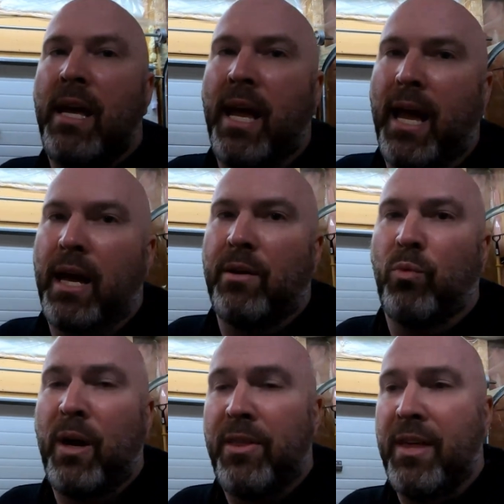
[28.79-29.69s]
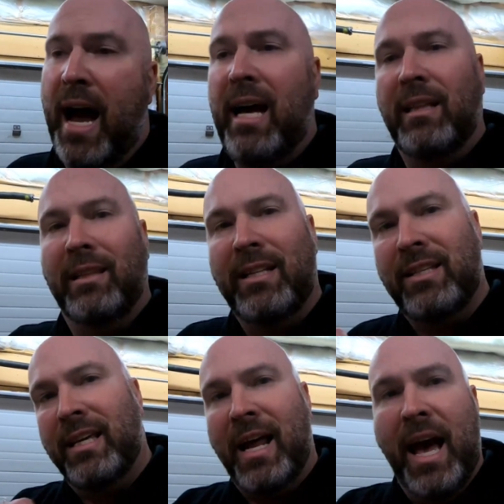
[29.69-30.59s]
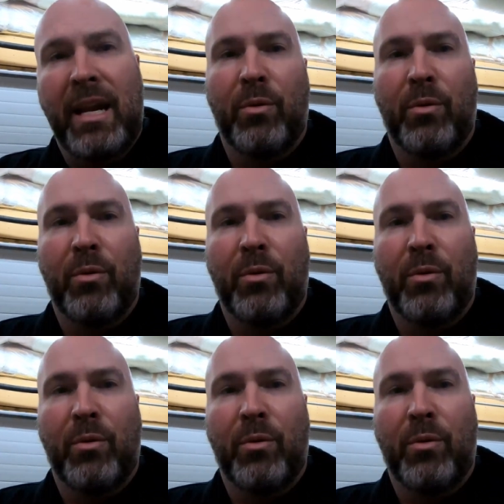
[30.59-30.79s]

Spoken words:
And with that, let's get at it.